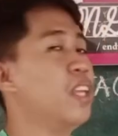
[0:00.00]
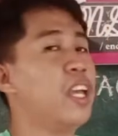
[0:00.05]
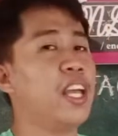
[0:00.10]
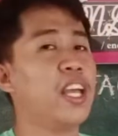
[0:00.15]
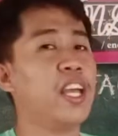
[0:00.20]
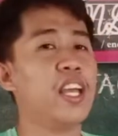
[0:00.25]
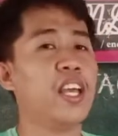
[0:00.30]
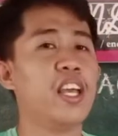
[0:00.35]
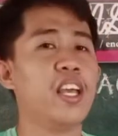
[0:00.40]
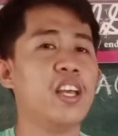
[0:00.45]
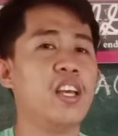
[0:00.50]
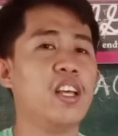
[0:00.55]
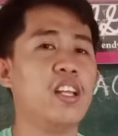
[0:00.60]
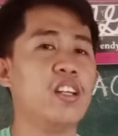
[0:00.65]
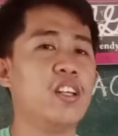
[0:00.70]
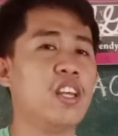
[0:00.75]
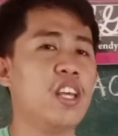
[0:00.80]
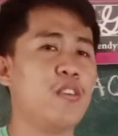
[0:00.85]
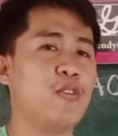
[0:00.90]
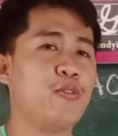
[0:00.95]

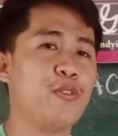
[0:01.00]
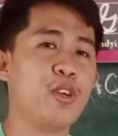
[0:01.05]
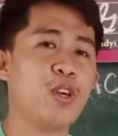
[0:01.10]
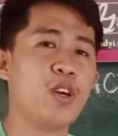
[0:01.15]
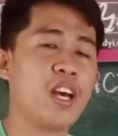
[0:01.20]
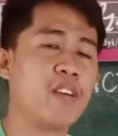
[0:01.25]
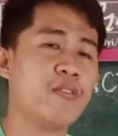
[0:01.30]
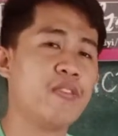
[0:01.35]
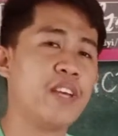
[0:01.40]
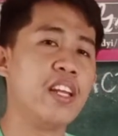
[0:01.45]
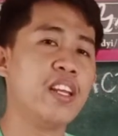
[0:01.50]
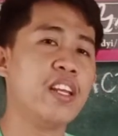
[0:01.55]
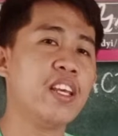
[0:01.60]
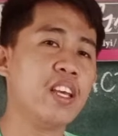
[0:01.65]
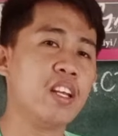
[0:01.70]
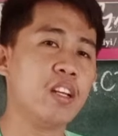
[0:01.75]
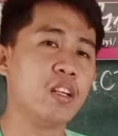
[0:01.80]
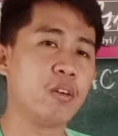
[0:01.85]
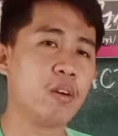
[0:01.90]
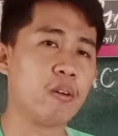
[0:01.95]
And if you have any
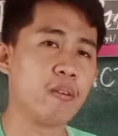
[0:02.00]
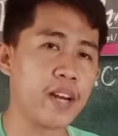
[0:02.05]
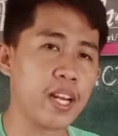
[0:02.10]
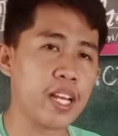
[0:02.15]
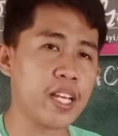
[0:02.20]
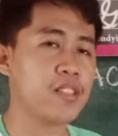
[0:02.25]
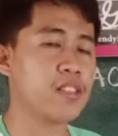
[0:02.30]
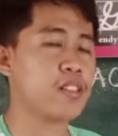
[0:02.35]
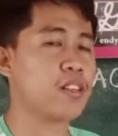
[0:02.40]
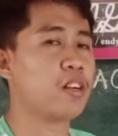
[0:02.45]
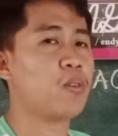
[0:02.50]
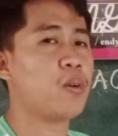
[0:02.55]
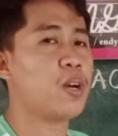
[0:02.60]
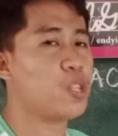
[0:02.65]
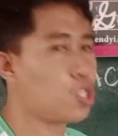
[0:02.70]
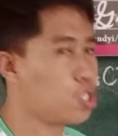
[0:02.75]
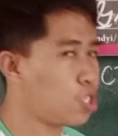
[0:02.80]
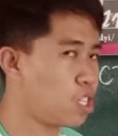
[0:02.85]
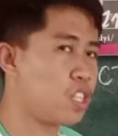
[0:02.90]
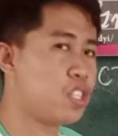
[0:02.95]
inquiries or
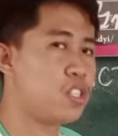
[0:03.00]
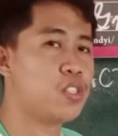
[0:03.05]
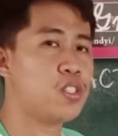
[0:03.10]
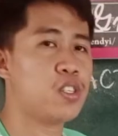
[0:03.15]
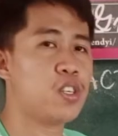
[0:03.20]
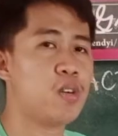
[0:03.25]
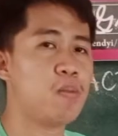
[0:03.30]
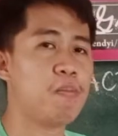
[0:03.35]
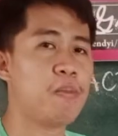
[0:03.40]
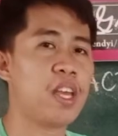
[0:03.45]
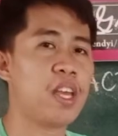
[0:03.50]
questions, you